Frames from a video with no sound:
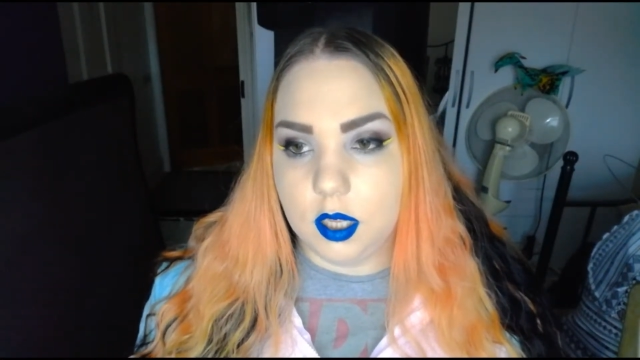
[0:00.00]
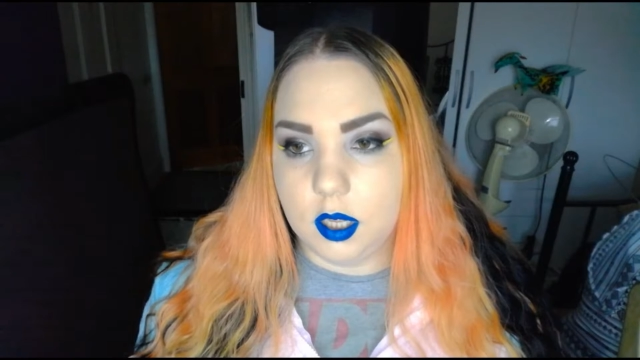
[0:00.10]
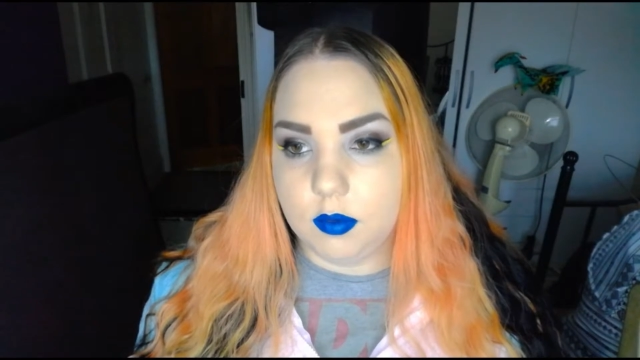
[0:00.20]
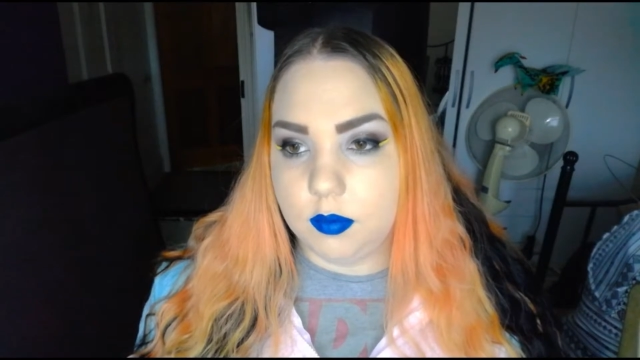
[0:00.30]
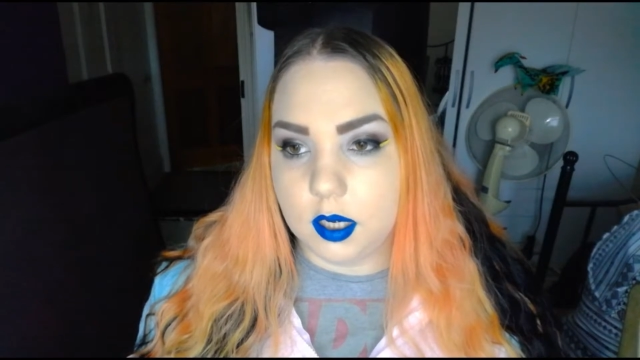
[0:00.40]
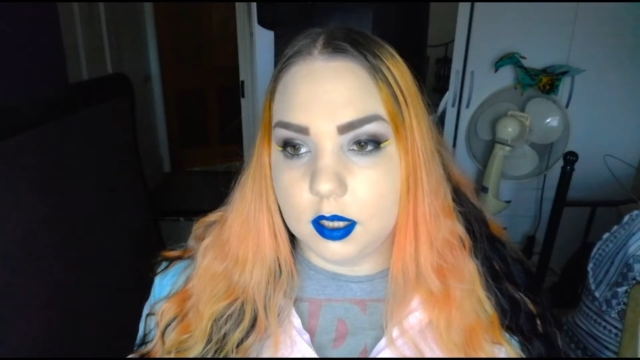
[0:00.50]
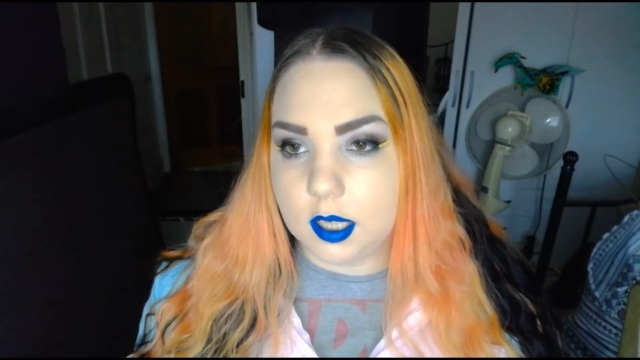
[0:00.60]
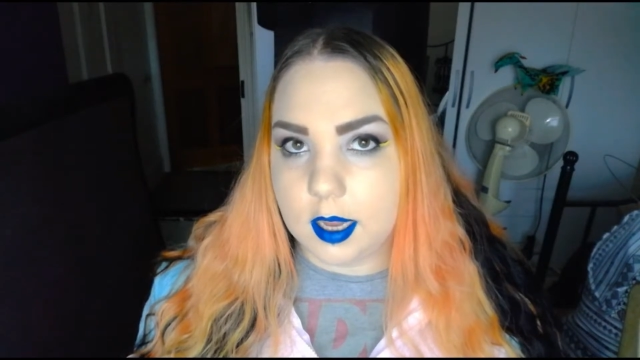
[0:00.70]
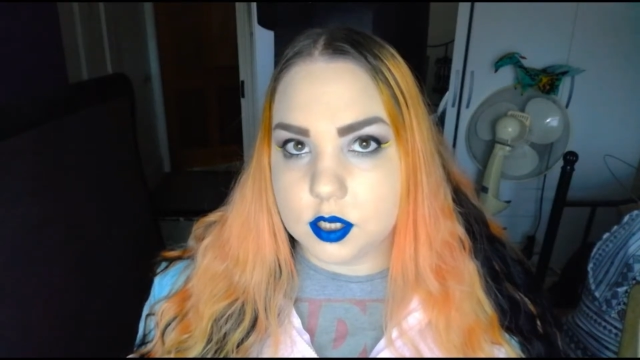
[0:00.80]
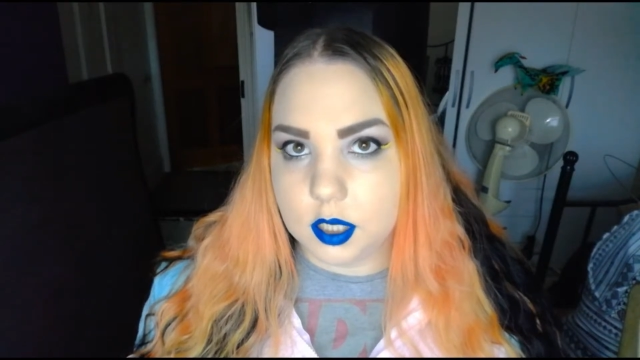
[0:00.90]
if you're not
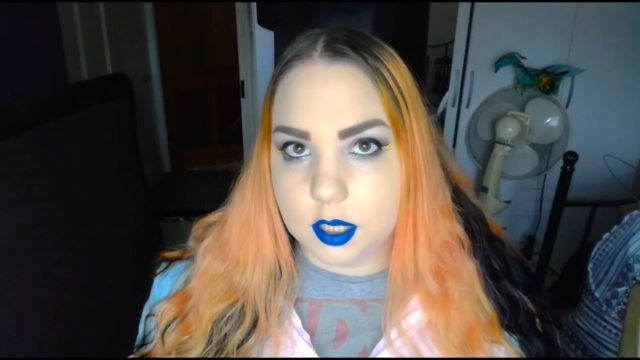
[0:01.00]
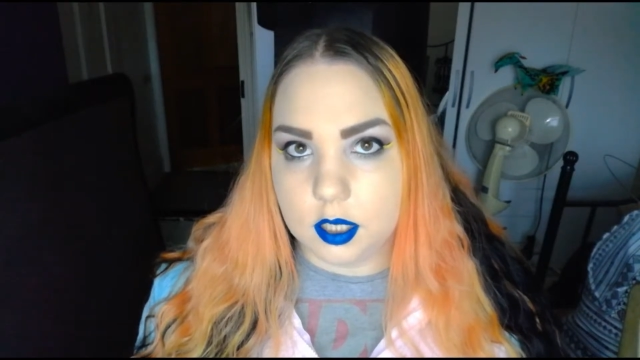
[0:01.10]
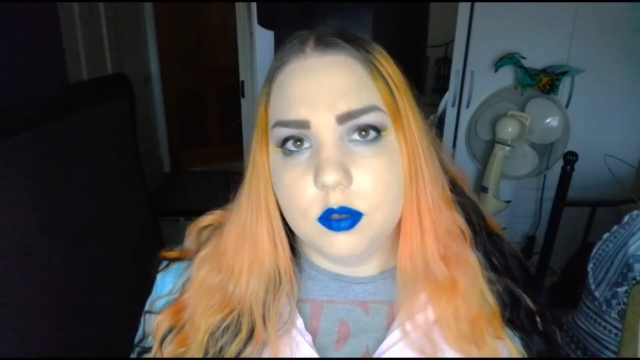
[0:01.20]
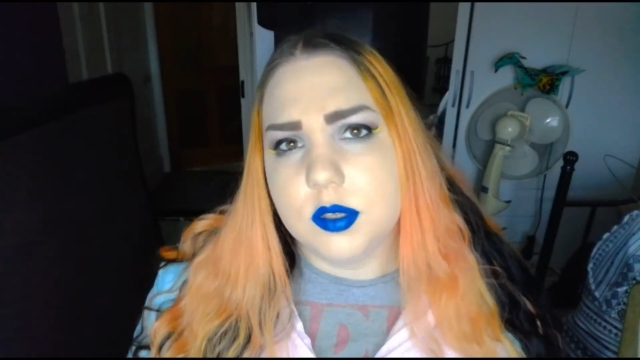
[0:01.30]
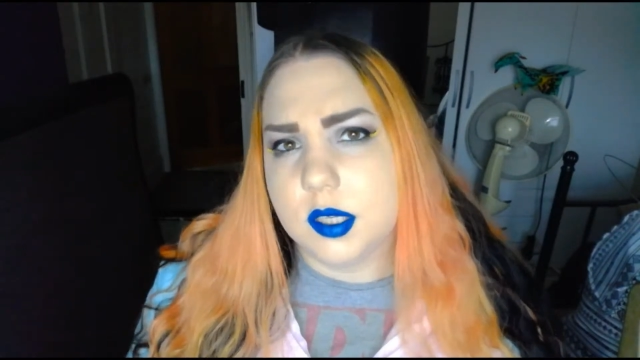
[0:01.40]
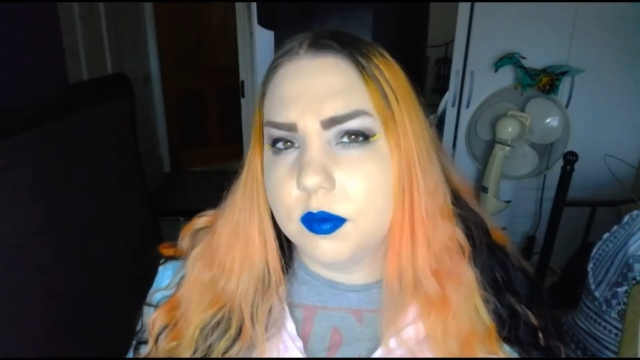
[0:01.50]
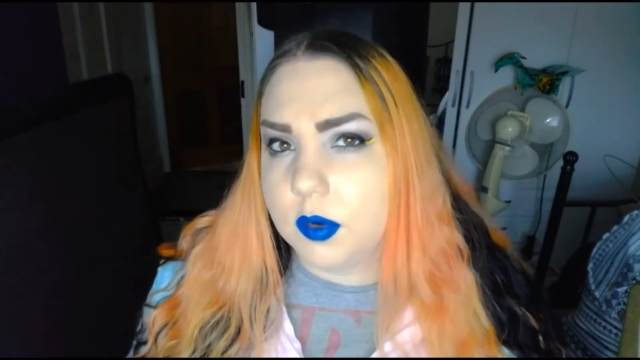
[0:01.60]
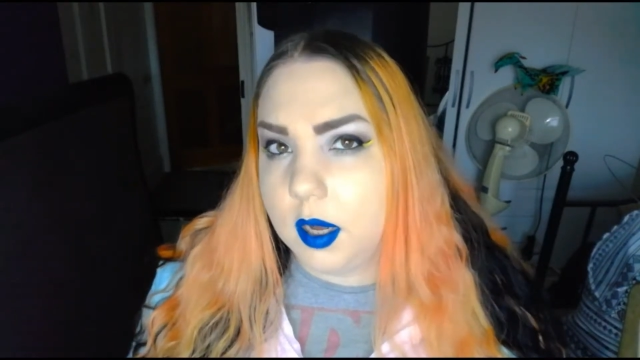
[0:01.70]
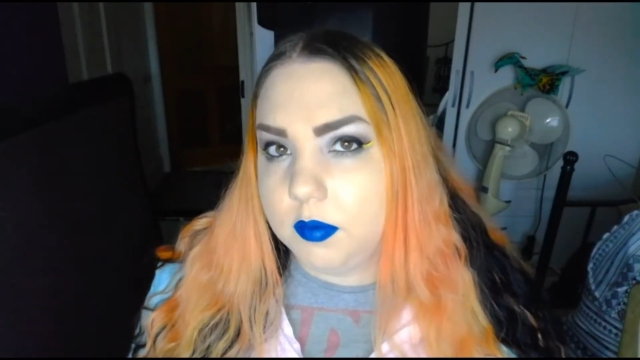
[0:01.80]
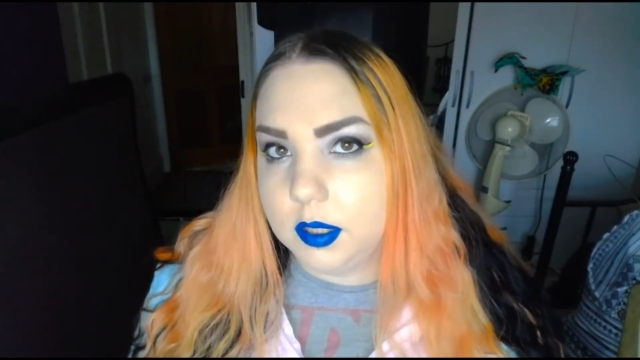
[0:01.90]
actually gonna use it for
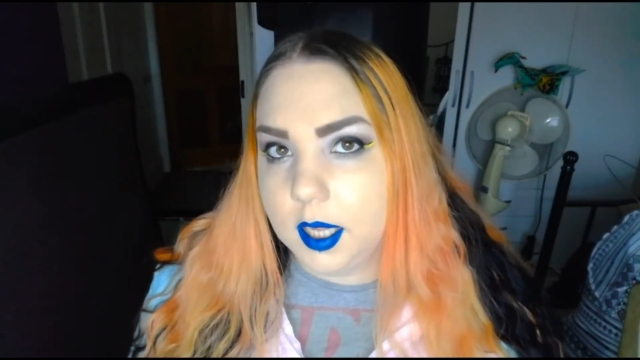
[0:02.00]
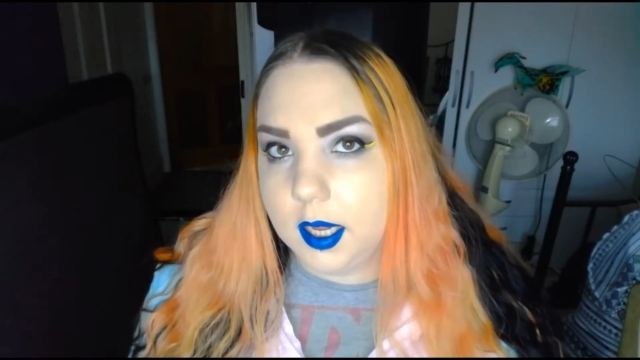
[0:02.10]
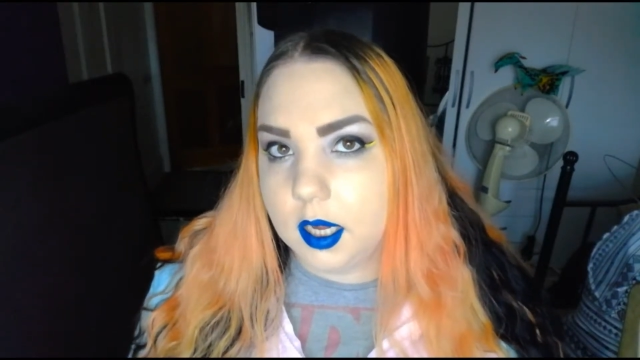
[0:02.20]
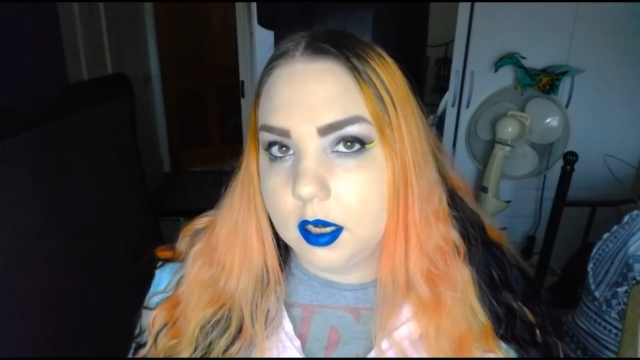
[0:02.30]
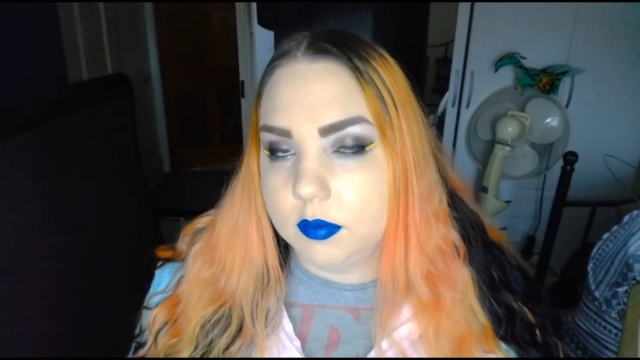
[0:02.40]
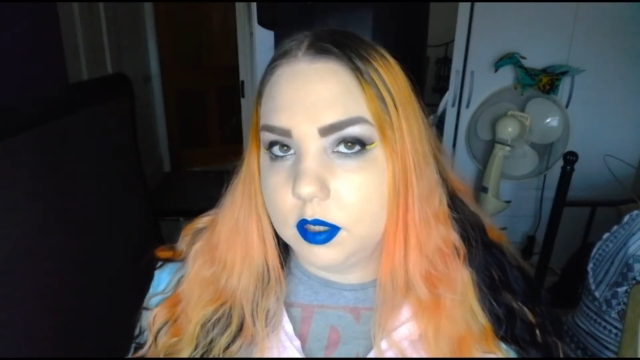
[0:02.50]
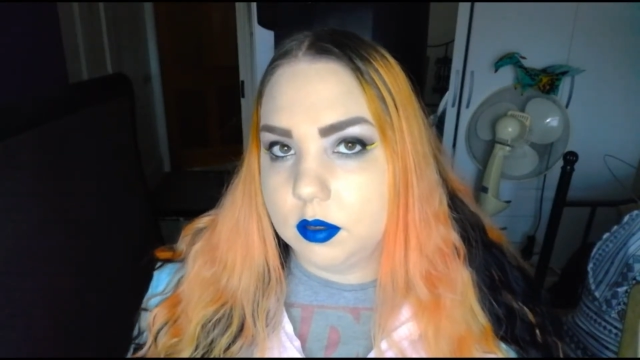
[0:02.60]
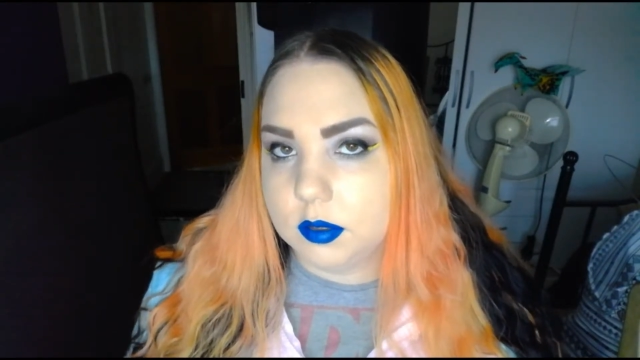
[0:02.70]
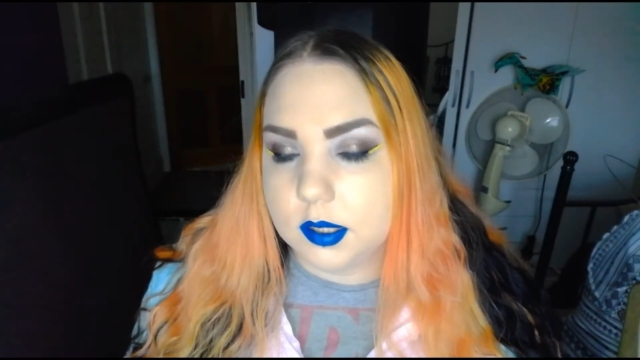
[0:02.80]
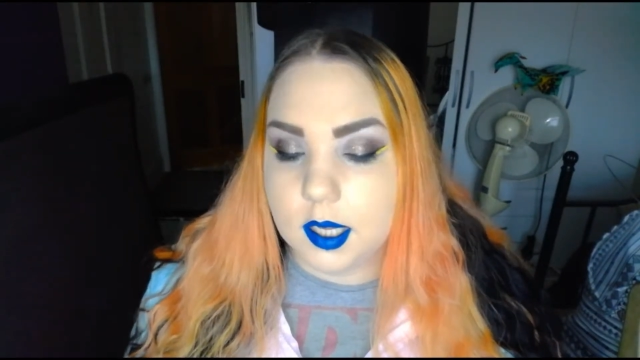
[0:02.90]
everyday kind of a
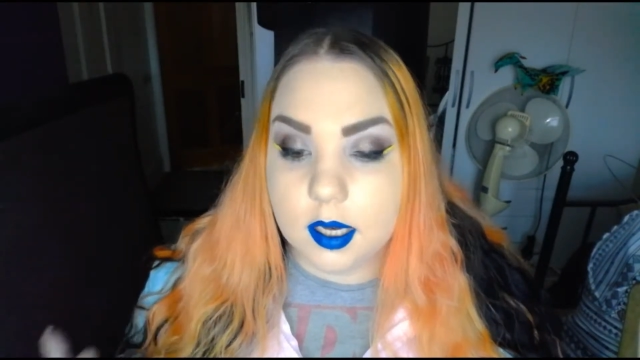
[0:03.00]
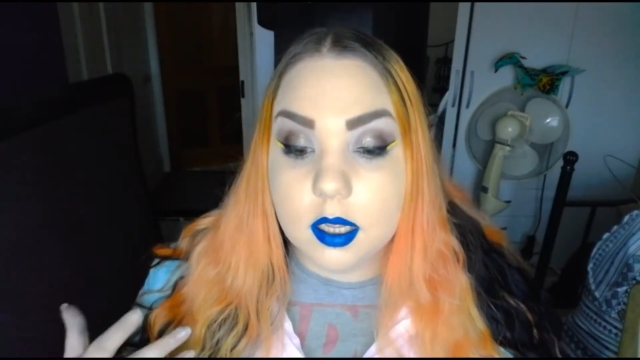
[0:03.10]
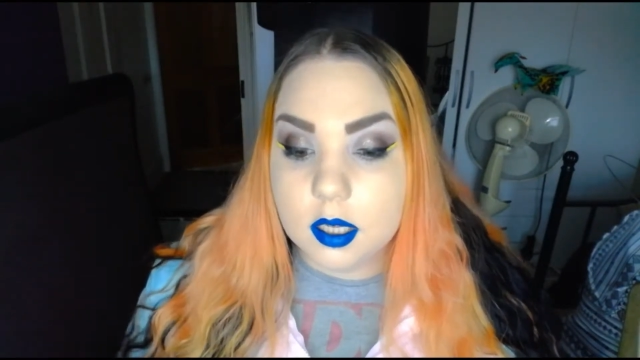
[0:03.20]
use, then